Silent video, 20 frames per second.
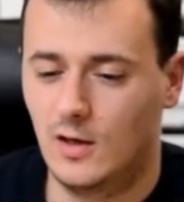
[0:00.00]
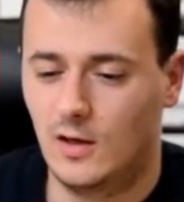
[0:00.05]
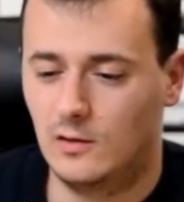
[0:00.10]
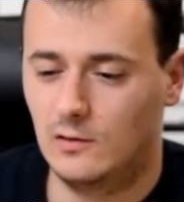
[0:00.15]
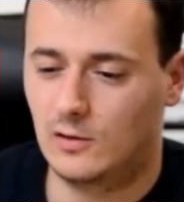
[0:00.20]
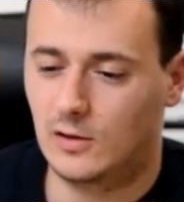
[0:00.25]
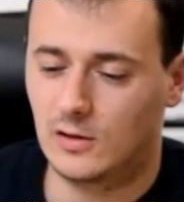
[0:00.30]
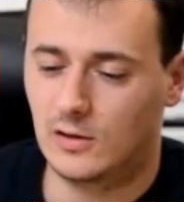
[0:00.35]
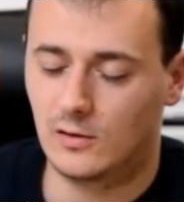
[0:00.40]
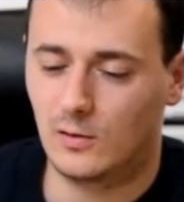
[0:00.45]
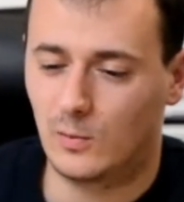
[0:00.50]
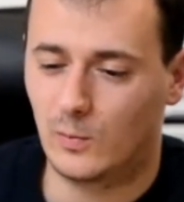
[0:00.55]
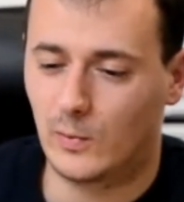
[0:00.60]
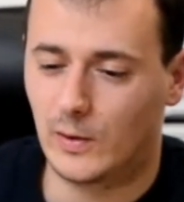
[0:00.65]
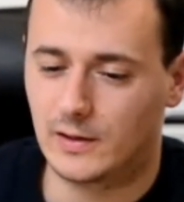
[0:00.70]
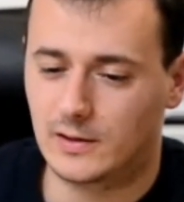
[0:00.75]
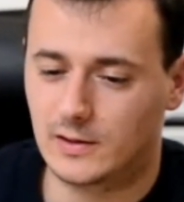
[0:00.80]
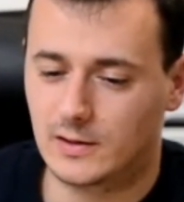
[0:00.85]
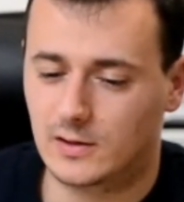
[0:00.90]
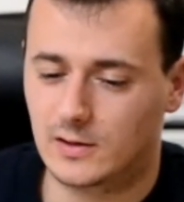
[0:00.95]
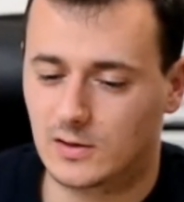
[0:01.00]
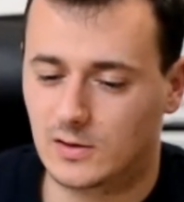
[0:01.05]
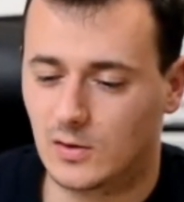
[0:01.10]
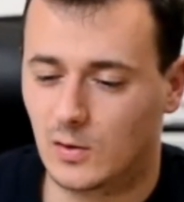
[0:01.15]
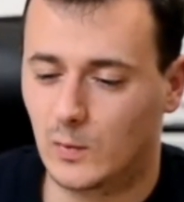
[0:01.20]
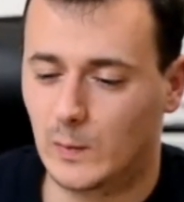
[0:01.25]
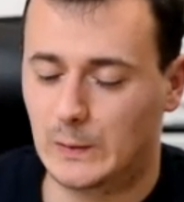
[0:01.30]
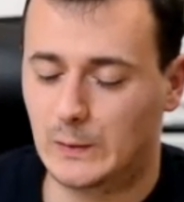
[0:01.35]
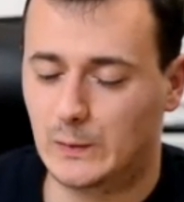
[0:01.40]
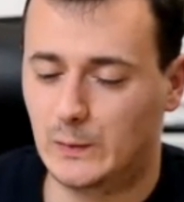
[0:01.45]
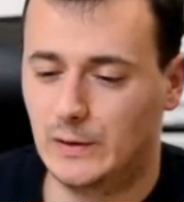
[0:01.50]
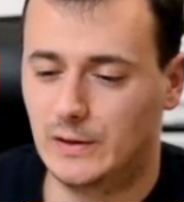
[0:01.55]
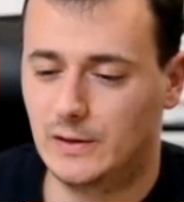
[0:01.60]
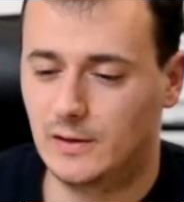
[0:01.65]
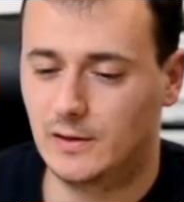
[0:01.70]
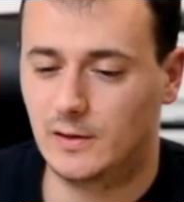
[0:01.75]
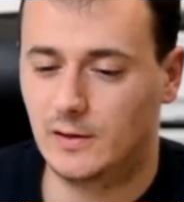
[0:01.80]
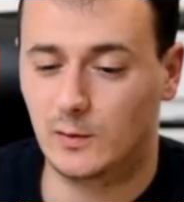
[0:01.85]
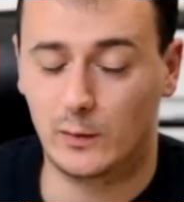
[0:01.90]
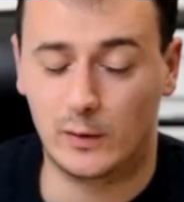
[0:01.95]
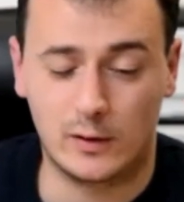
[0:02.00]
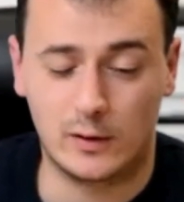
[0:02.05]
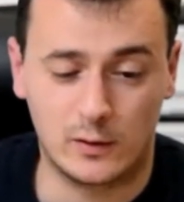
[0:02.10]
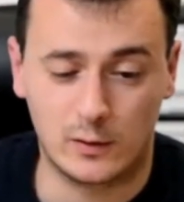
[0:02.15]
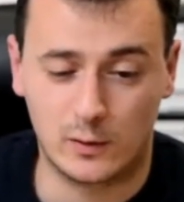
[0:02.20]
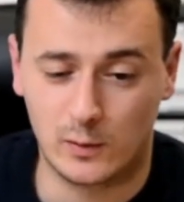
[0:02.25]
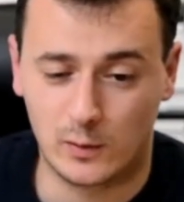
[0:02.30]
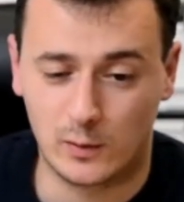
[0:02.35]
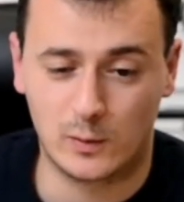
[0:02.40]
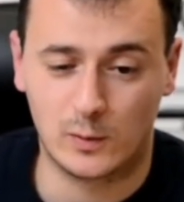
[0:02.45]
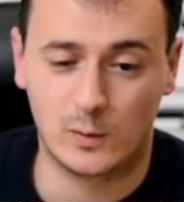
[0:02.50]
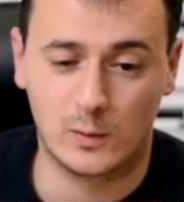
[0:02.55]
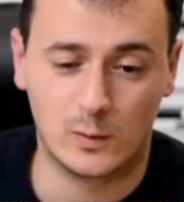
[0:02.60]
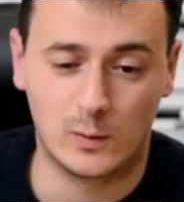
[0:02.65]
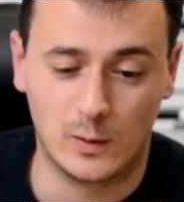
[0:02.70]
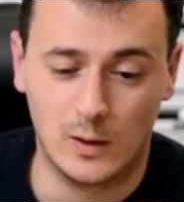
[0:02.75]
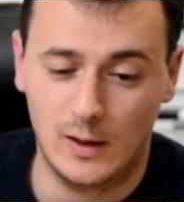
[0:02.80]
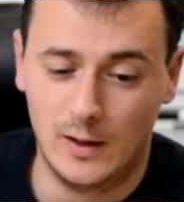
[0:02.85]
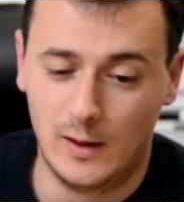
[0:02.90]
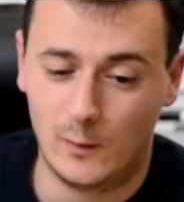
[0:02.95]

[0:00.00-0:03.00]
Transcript: you can always always visit when you